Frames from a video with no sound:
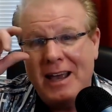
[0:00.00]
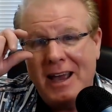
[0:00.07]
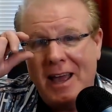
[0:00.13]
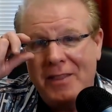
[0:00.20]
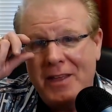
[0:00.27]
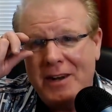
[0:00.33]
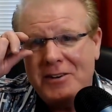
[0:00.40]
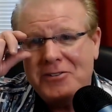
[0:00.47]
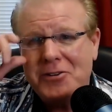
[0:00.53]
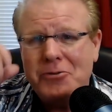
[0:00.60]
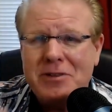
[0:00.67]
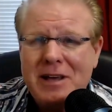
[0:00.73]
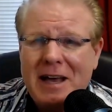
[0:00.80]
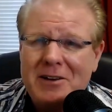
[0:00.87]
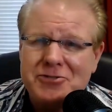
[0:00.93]
And then in
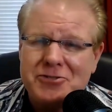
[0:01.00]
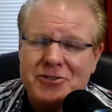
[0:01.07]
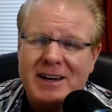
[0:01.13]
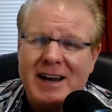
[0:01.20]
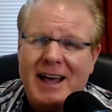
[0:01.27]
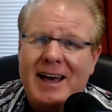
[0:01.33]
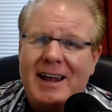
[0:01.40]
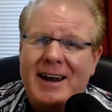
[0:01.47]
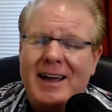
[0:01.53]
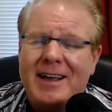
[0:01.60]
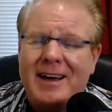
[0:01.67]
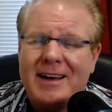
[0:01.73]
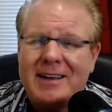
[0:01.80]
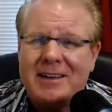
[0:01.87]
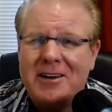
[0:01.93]
2009, I
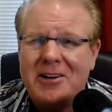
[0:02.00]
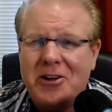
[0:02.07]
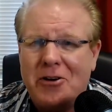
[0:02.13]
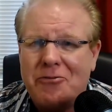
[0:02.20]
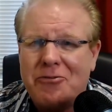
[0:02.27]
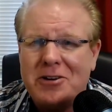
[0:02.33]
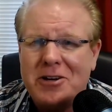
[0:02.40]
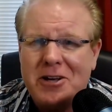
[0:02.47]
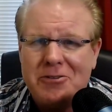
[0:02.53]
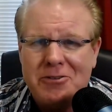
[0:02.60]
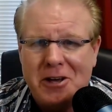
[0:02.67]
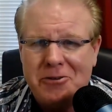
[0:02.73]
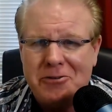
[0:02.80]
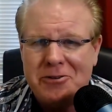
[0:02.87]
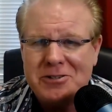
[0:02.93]
got cut off with no
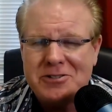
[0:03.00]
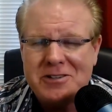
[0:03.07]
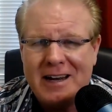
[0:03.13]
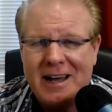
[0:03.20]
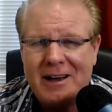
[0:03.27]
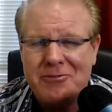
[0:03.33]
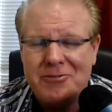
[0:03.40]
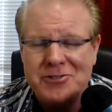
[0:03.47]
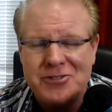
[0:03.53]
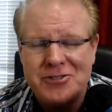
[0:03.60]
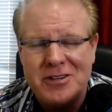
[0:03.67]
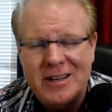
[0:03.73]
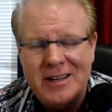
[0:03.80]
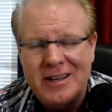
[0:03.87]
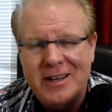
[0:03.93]
notice and I was
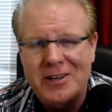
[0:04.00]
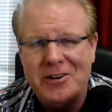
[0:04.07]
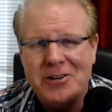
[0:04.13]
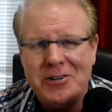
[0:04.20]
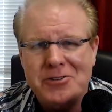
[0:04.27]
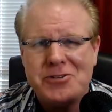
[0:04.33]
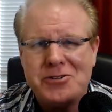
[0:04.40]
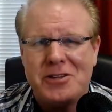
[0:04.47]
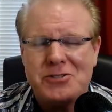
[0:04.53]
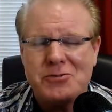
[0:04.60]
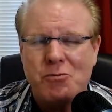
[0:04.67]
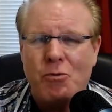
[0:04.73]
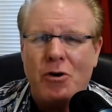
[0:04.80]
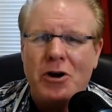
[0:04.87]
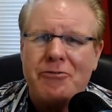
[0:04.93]
introduced to this
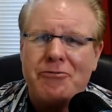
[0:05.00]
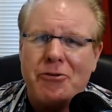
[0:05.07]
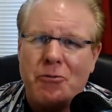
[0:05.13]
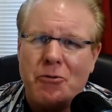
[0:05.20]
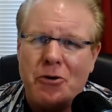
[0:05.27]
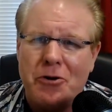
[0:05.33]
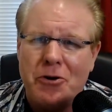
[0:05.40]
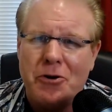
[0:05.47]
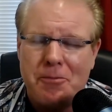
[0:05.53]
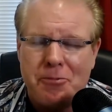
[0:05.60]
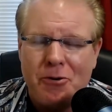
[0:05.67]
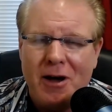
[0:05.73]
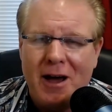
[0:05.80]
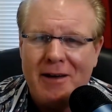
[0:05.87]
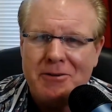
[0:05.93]
wonderful world of
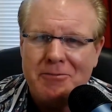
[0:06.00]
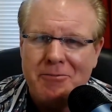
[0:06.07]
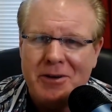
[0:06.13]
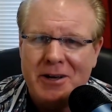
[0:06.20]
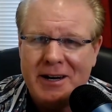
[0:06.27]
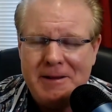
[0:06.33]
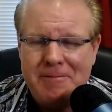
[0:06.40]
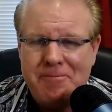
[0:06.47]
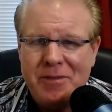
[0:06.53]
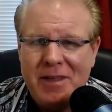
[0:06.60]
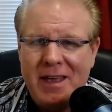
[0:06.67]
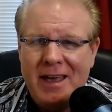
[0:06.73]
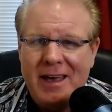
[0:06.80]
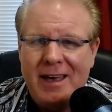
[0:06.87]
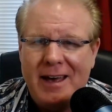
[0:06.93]
private money.
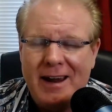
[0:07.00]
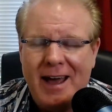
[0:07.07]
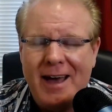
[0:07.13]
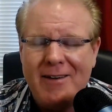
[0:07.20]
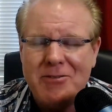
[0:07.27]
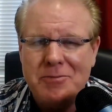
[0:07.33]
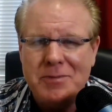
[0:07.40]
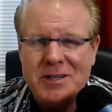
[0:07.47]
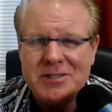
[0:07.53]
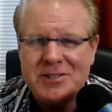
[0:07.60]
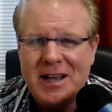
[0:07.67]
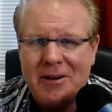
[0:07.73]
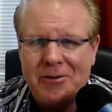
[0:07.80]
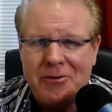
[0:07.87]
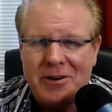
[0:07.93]
And I haven't missed
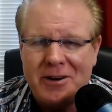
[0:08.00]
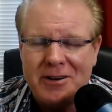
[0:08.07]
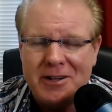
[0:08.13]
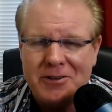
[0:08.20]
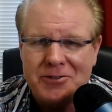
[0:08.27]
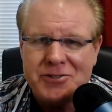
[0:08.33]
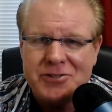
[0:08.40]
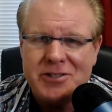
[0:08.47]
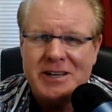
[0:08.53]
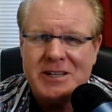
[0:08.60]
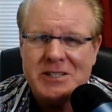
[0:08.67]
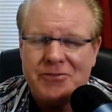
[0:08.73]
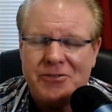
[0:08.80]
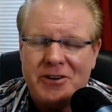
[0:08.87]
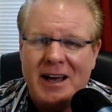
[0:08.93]
out on a deal
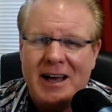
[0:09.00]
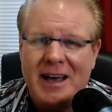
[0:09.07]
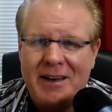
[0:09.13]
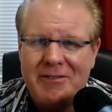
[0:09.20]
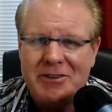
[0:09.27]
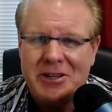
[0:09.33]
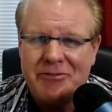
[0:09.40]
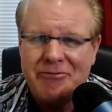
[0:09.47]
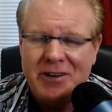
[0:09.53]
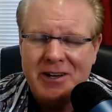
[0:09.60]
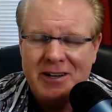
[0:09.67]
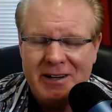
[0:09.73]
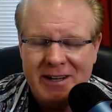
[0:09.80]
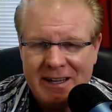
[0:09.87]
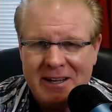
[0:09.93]
since for not having the
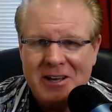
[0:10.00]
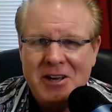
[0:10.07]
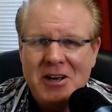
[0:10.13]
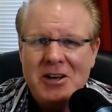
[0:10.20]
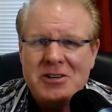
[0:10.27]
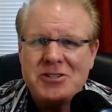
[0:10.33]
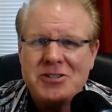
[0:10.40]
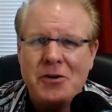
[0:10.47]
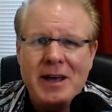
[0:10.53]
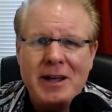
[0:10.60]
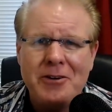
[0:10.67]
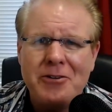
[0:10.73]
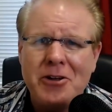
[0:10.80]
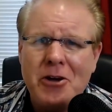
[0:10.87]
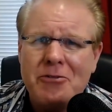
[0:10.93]
funding. So head
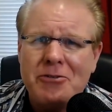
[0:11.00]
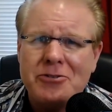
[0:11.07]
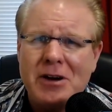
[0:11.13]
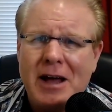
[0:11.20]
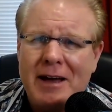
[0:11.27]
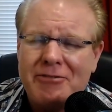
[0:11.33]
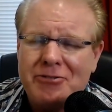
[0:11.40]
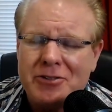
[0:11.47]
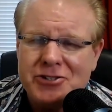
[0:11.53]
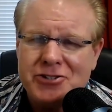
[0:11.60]
on over after the